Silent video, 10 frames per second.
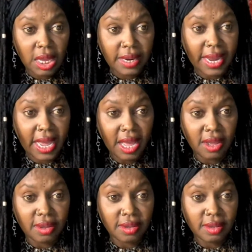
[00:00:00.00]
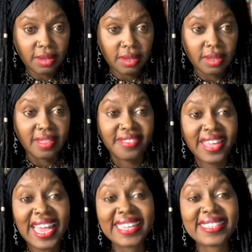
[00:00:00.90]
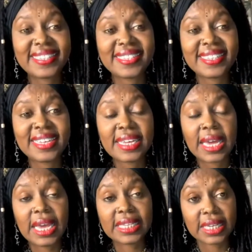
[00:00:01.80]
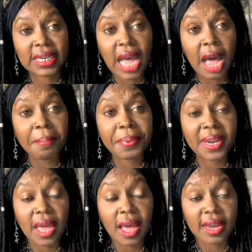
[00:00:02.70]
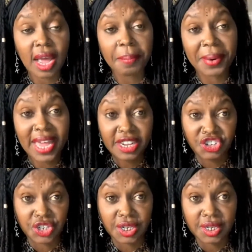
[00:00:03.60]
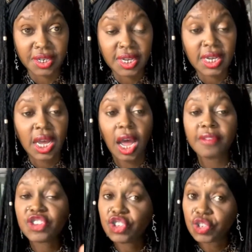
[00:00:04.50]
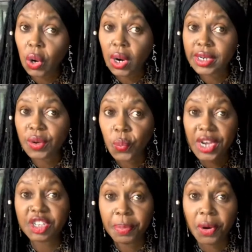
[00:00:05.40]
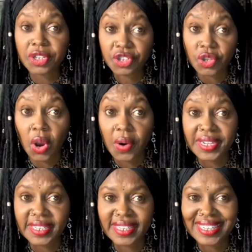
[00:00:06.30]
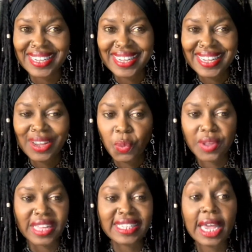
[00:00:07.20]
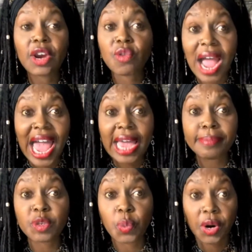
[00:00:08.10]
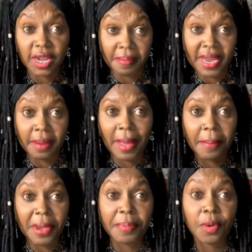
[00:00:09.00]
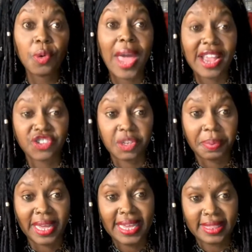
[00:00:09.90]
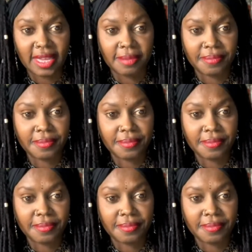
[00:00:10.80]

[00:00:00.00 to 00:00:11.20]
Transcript: Now, this is a compilation of short Ouija board stories where they say crimes were committed by people who actually played them.